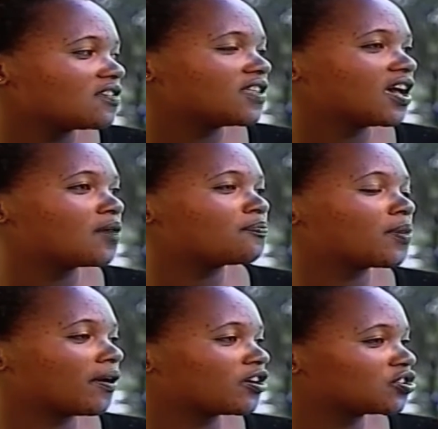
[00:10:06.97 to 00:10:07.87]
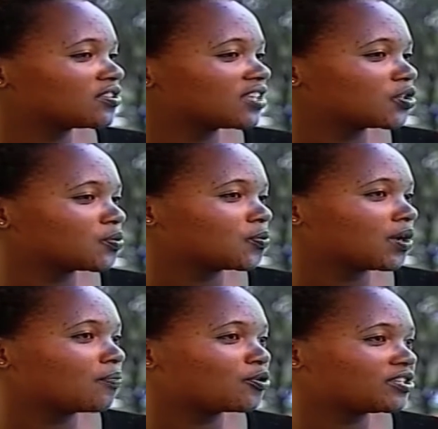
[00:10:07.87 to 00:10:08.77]
The preparation that we
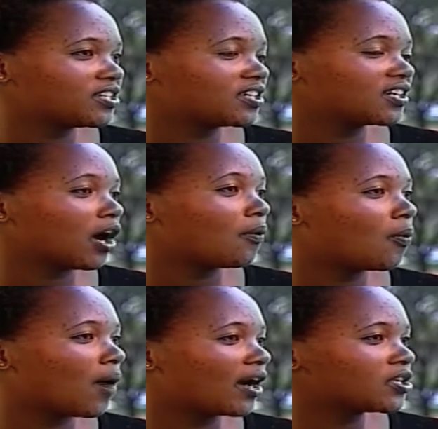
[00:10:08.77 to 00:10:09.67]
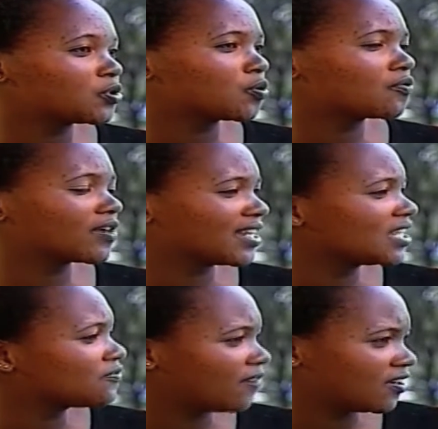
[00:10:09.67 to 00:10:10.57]
are putting our work into greatly
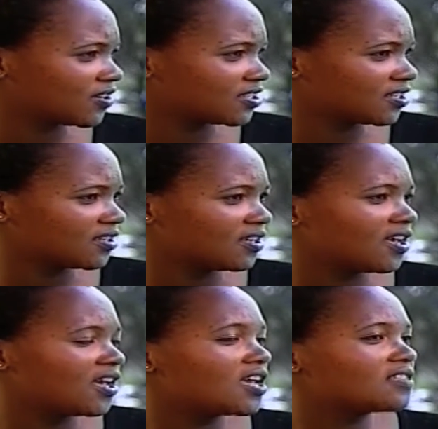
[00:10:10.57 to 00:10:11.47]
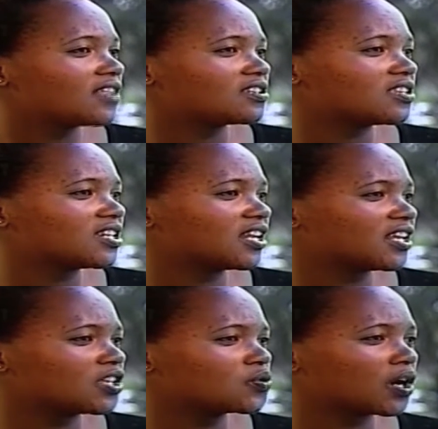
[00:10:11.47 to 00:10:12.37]
is fundraising, in that the
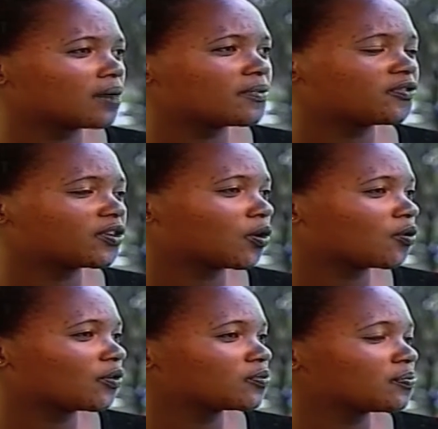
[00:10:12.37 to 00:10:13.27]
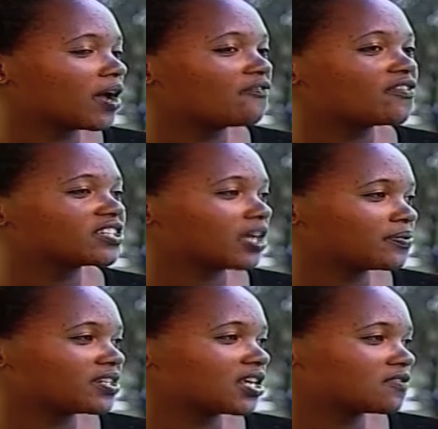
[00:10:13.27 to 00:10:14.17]
delegates who are coming for the Congress pay a very
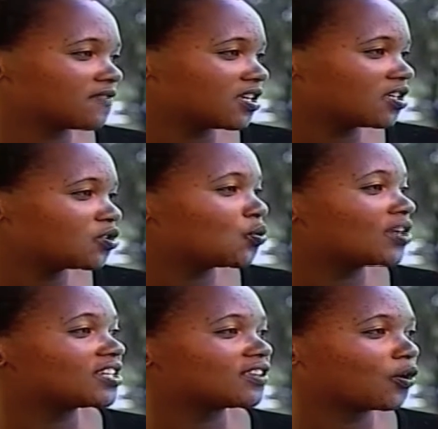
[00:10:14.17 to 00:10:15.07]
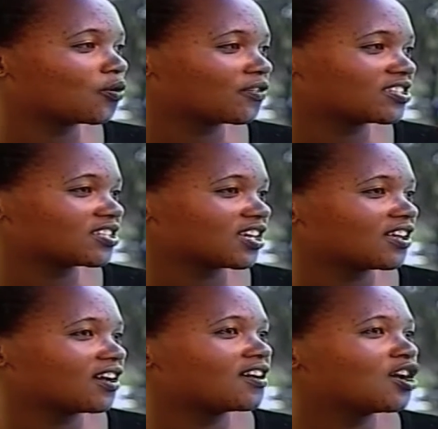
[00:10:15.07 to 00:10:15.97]
subsidized fee to attend the Congress in
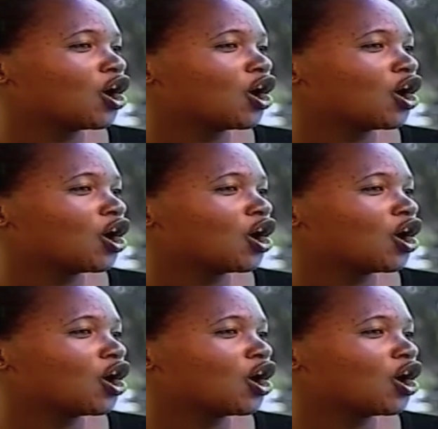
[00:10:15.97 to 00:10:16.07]
Kenya,